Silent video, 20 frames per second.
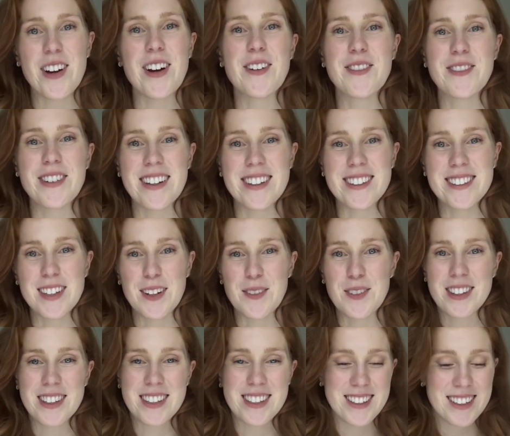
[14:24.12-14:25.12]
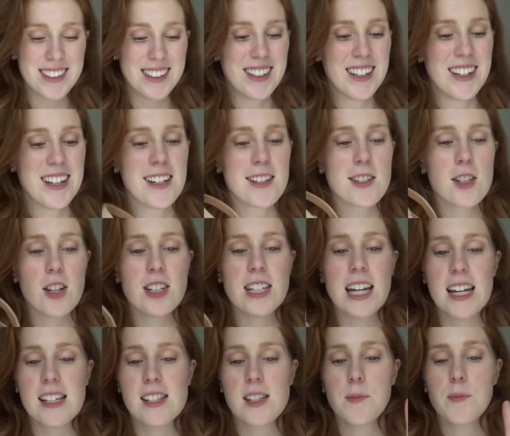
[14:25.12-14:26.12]
I fell in love with it. So
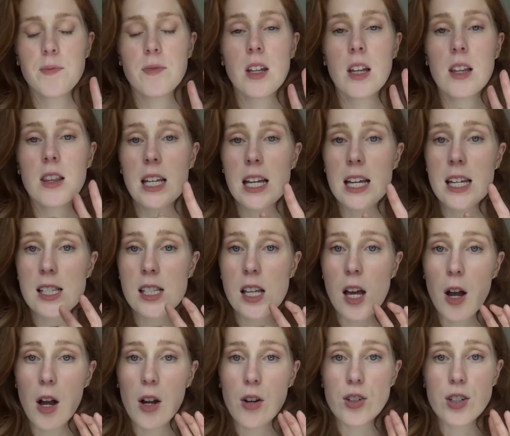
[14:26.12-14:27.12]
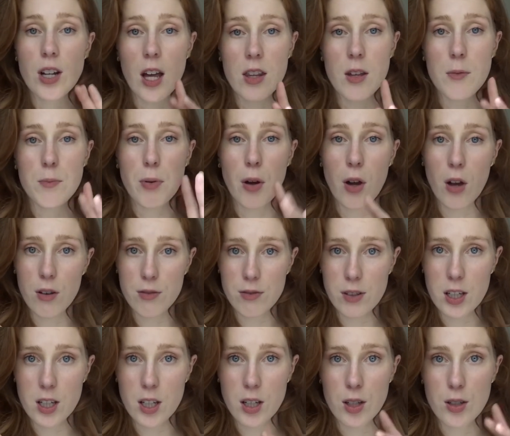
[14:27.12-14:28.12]
yes, these are another
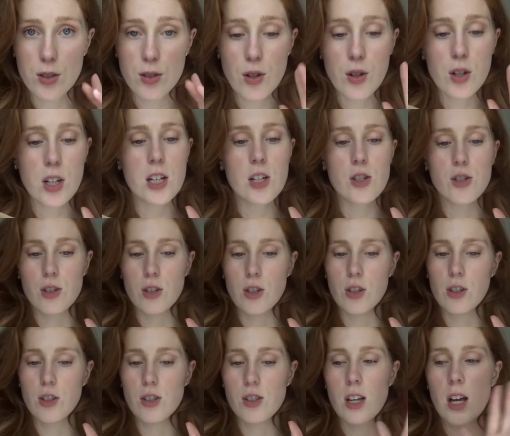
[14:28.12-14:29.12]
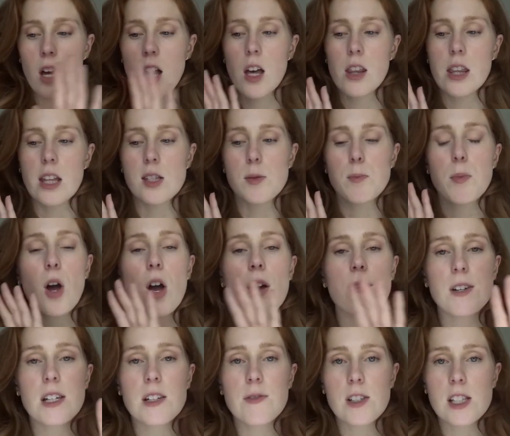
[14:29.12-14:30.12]
perfect nudie shoes that's
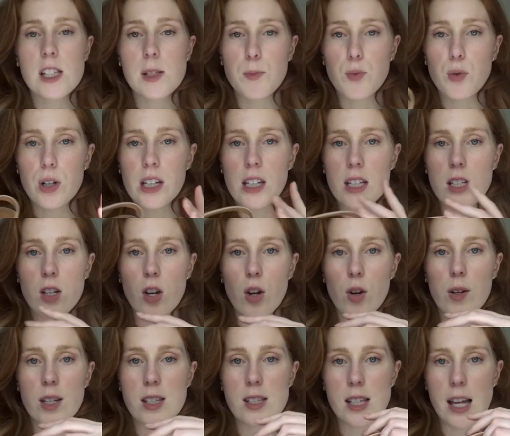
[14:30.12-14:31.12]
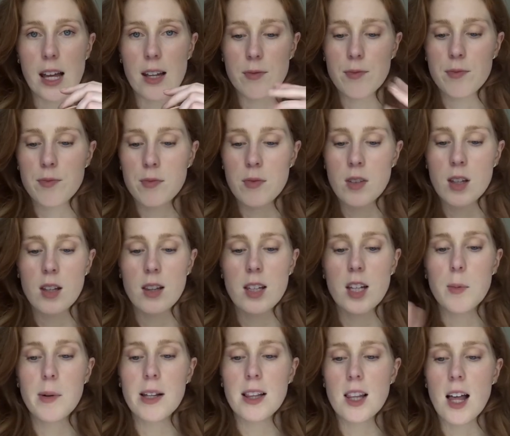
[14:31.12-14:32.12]
perfect for spring. You know, it's that
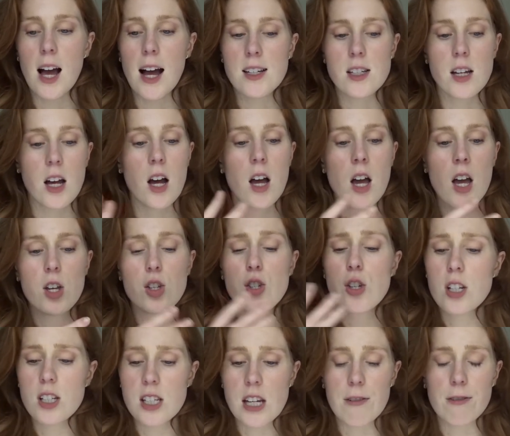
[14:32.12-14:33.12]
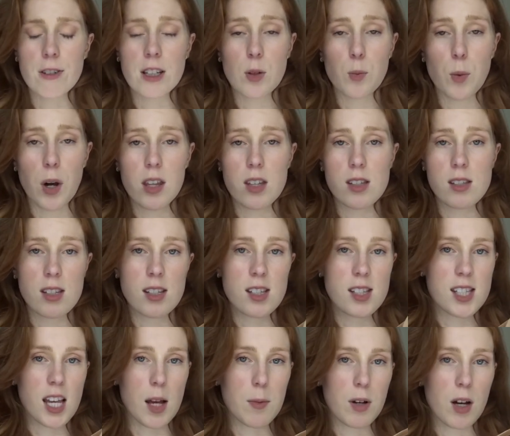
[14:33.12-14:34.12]
little bit lighter. You could definitely wear this in
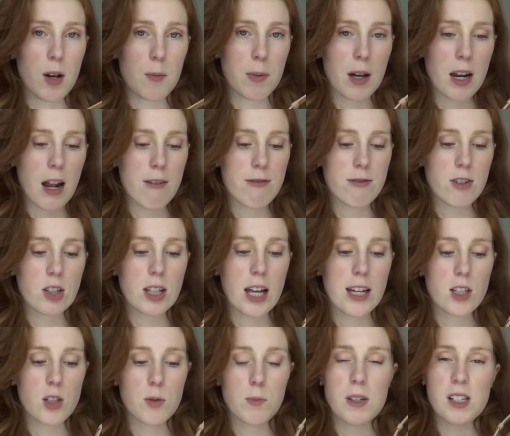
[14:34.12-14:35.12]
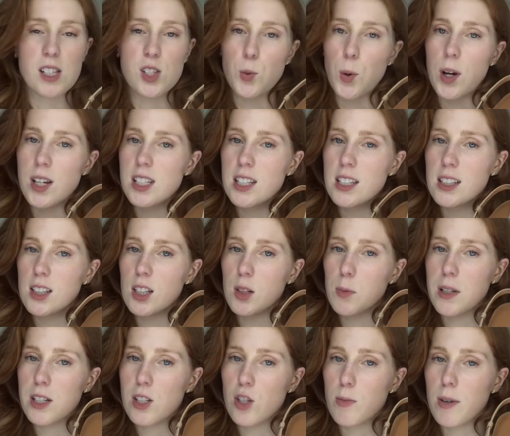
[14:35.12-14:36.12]
summer, but I feel like you'd be sweating a little
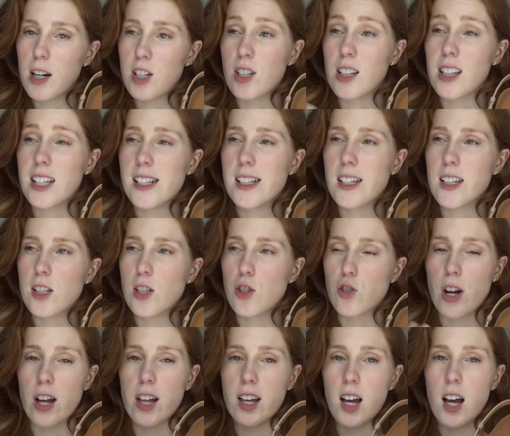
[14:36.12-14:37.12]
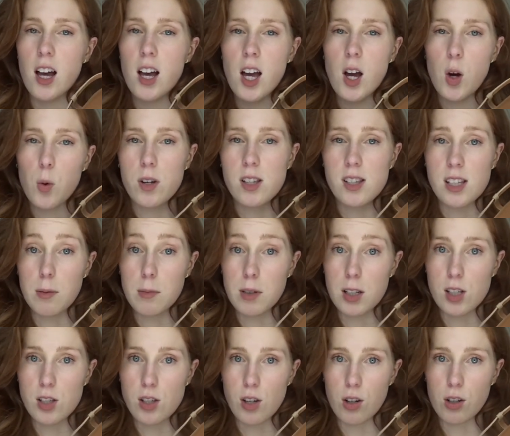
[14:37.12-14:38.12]
bit too much, at least in Australia, with
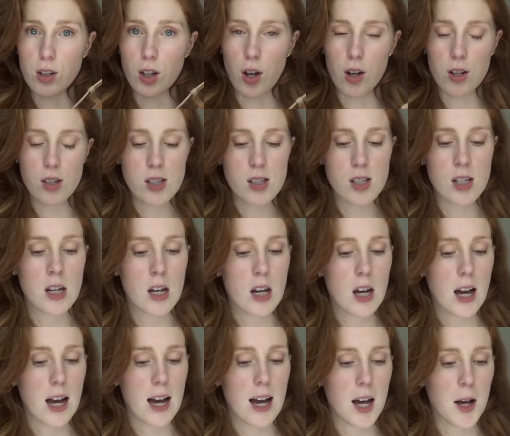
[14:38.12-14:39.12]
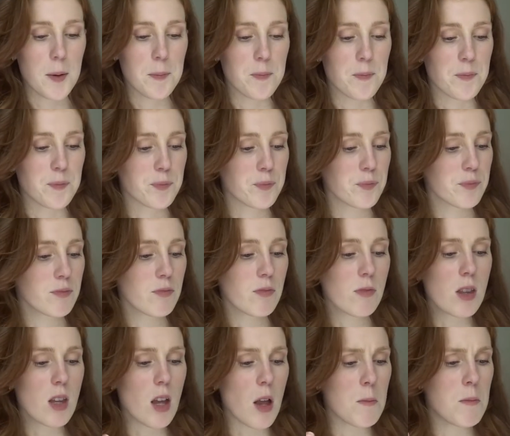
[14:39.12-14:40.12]
something so closed. Um,
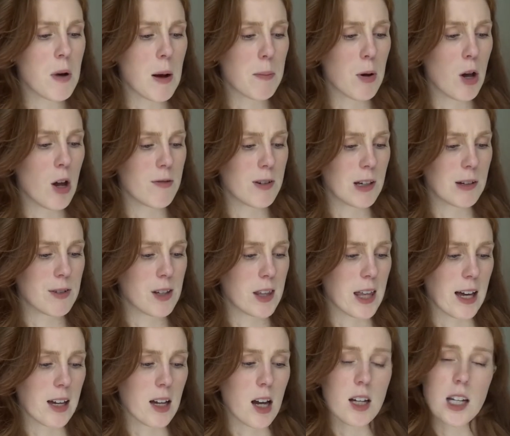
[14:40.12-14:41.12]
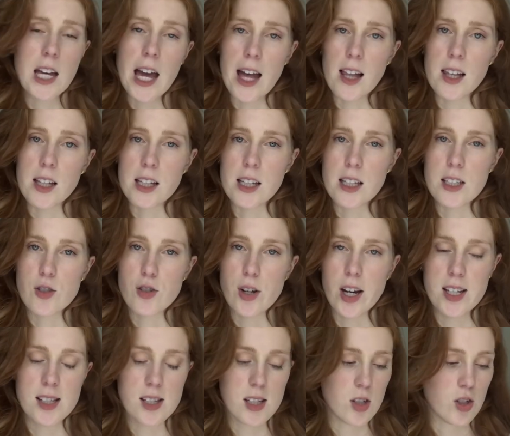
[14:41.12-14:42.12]
but perfect for that kind of elegant
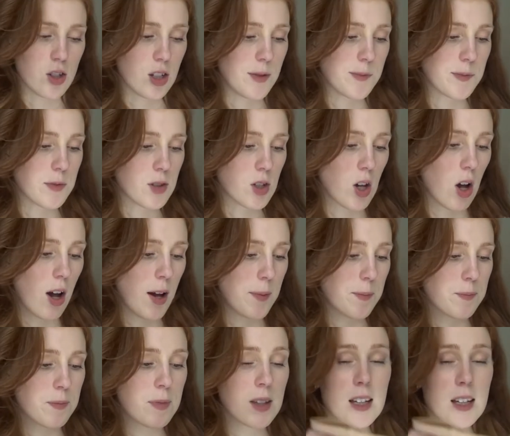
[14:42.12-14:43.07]
transition time.